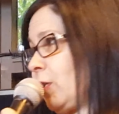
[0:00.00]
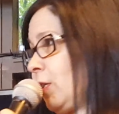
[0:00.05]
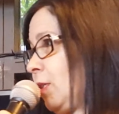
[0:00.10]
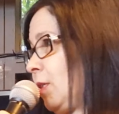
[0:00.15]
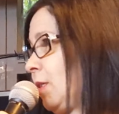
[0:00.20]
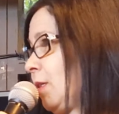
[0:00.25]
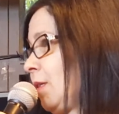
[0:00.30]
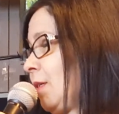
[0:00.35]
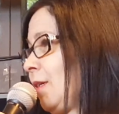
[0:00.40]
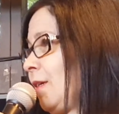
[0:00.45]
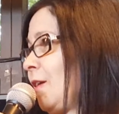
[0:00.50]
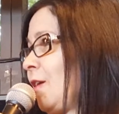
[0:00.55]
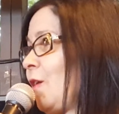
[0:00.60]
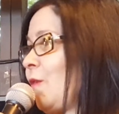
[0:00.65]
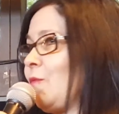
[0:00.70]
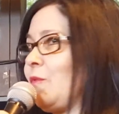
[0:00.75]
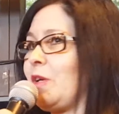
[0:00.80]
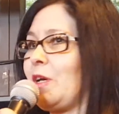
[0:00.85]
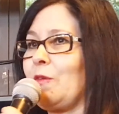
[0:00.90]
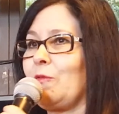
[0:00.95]
it.
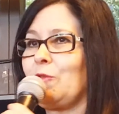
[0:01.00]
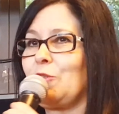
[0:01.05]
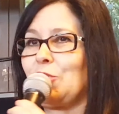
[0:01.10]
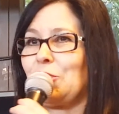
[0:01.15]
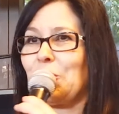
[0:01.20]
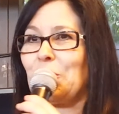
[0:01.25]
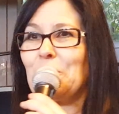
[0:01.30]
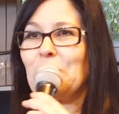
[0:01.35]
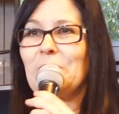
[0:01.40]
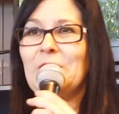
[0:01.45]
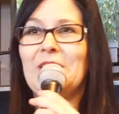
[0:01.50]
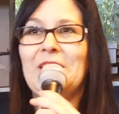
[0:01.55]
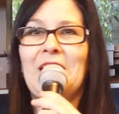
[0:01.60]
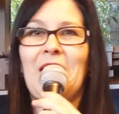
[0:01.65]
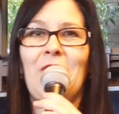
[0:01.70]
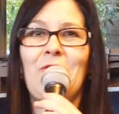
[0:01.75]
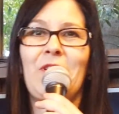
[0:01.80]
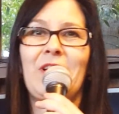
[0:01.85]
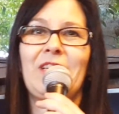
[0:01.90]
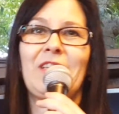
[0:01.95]
We have chosen
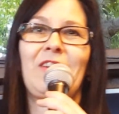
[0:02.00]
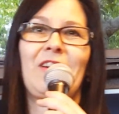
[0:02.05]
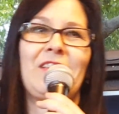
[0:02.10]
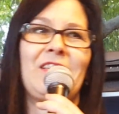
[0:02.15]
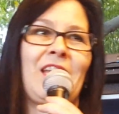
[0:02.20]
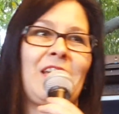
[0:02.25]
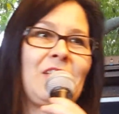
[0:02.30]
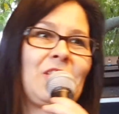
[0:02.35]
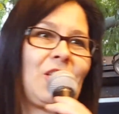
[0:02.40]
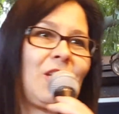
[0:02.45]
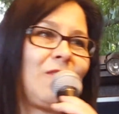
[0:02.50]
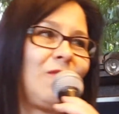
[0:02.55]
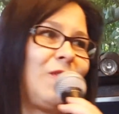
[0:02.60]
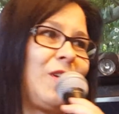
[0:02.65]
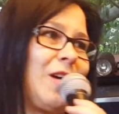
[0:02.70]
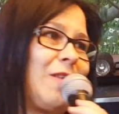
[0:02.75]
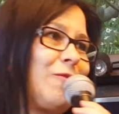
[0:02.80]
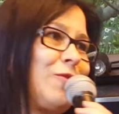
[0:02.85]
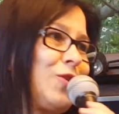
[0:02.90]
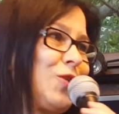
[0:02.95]
our incarnation, we
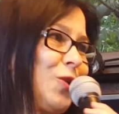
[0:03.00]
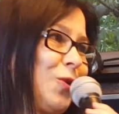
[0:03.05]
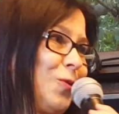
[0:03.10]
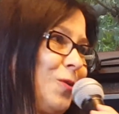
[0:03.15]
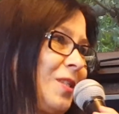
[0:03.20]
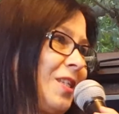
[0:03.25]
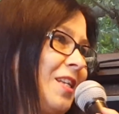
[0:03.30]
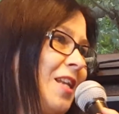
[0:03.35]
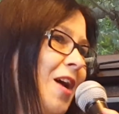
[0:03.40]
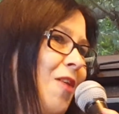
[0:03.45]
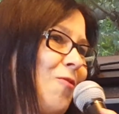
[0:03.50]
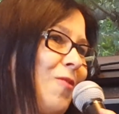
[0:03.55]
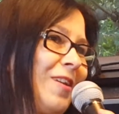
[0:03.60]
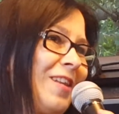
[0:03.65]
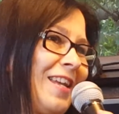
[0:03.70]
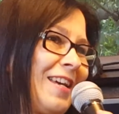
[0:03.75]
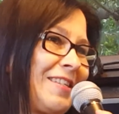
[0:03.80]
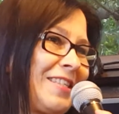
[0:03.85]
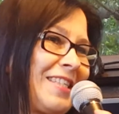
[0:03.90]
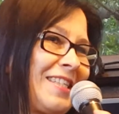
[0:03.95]
have chosen our
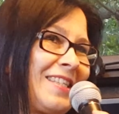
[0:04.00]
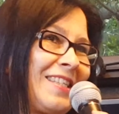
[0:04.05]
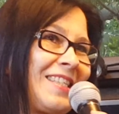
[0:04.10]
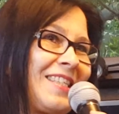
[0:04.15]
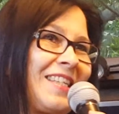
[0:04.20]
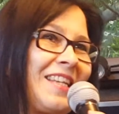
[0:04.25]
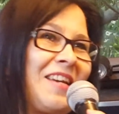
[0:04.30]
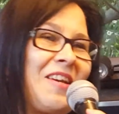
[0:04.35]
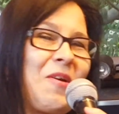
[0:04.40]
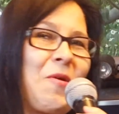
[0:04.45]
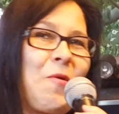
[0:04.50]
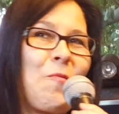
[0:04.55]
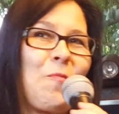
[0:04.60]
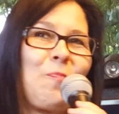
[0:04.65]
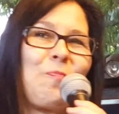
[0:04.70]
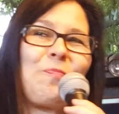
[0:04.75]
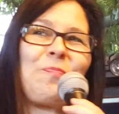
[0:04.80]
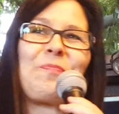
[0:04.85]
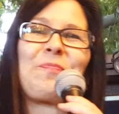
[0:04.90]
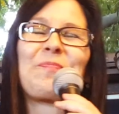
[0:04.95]
lessons.
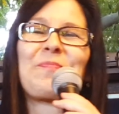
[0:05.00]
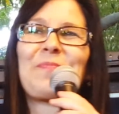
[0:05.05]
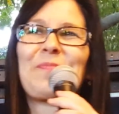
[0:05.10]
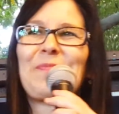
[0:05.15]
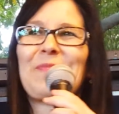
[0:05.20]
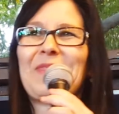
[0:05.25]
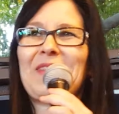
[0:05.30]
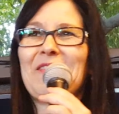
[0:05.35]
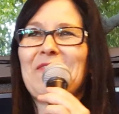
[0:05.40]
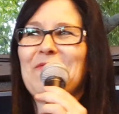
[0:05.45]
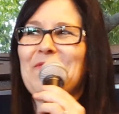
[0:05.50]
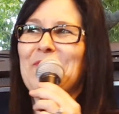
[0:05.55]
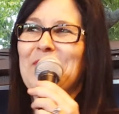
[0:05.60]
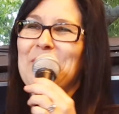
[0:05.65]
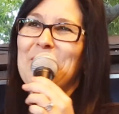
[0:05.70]
We